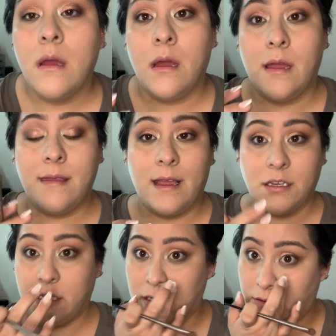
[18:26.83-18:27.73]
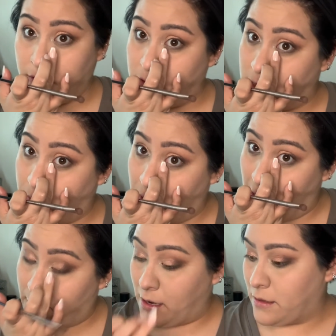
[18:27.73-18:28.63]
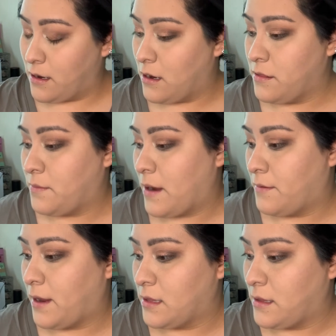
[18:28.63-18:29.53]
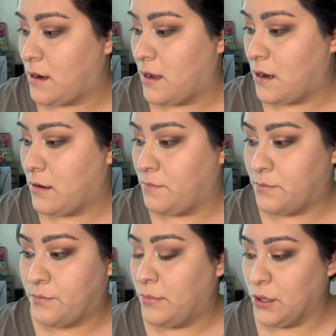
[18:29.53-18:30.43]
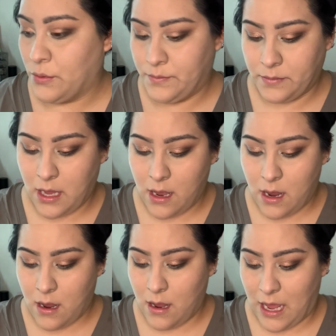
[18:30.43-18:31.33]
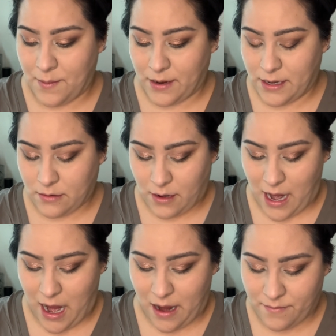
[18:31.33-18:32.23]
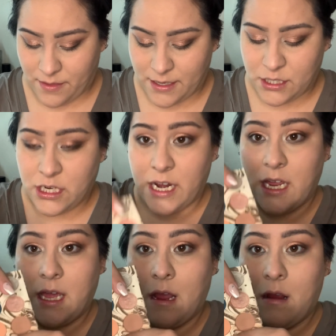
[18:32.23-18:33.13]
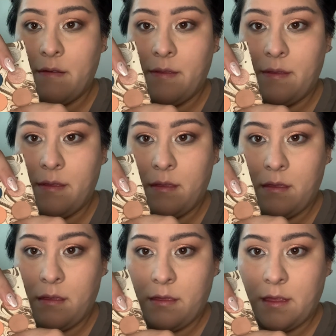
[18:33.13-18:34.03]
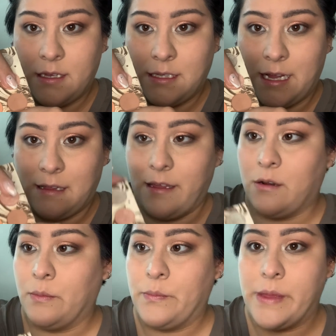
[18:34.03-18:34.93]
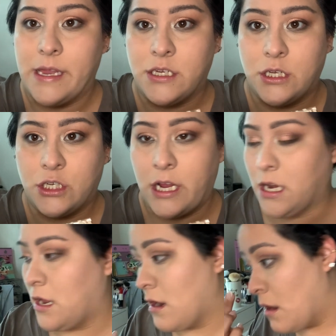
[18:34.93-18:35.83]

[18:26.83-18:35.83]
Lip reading: I think I shouldn't have used the black right there, or the brown right there, or blue. I'm gonna grab this shade here, this like little peachy shade here.